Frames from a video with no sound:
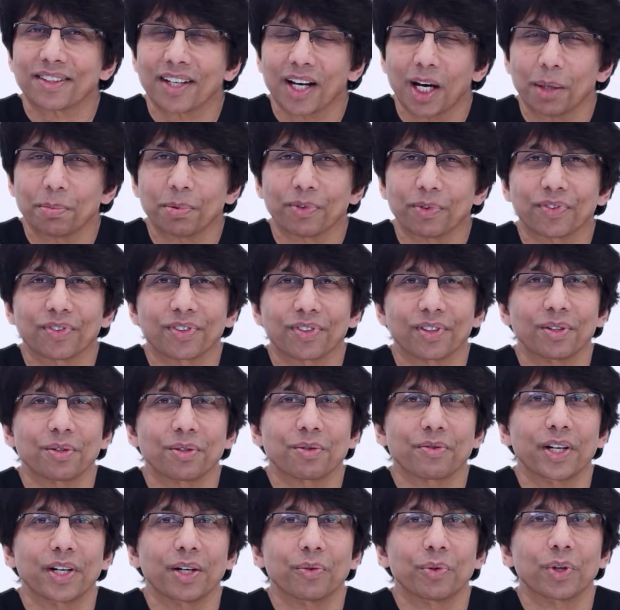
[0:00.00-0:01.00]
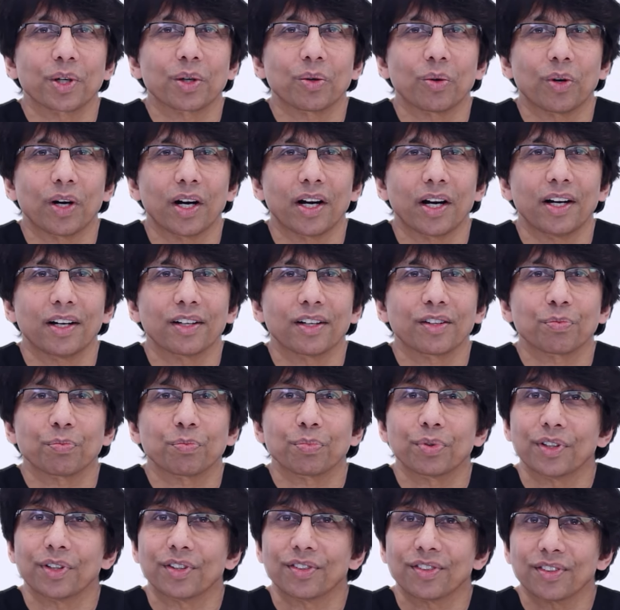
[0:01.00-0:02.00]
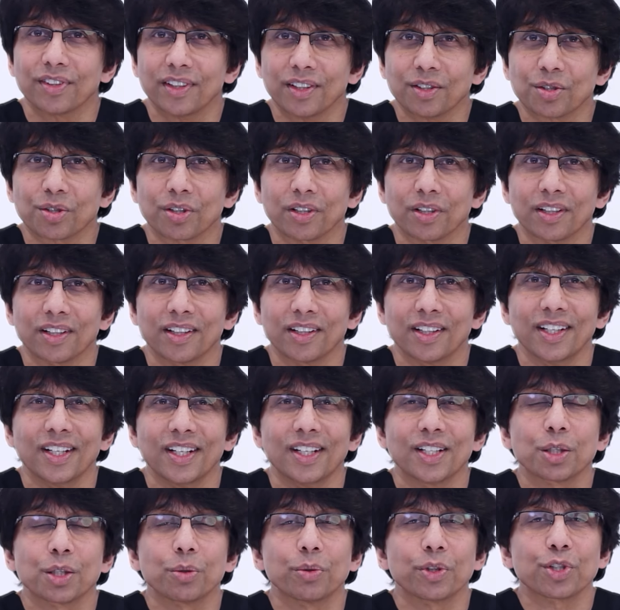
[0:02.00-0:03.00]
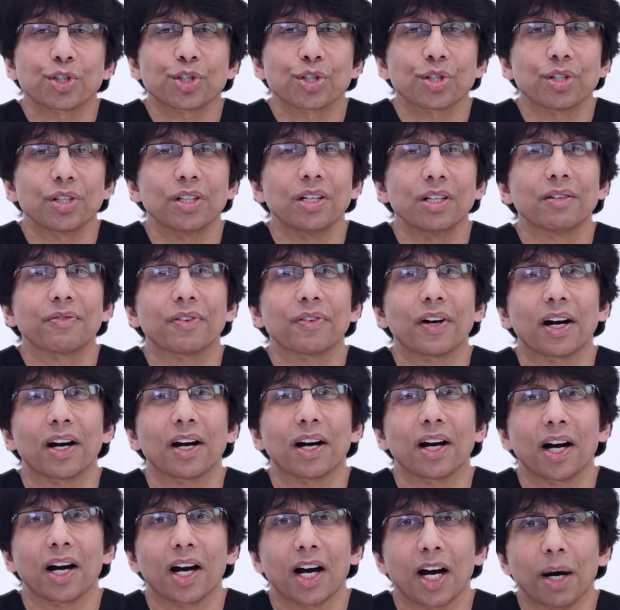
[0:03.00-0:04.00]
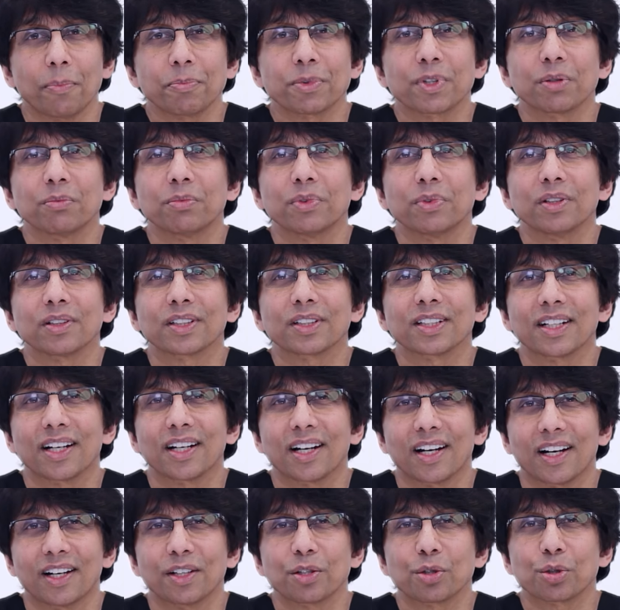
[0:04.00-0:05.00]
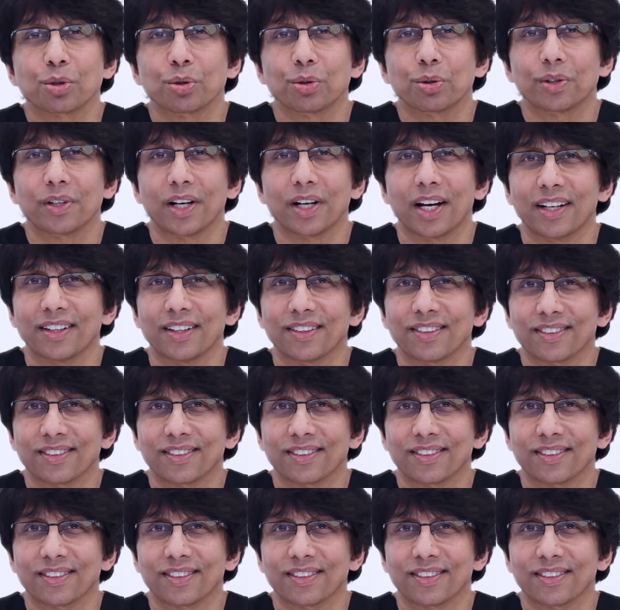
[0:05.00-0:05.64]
type of surgery requires precision to achieve optimal contour and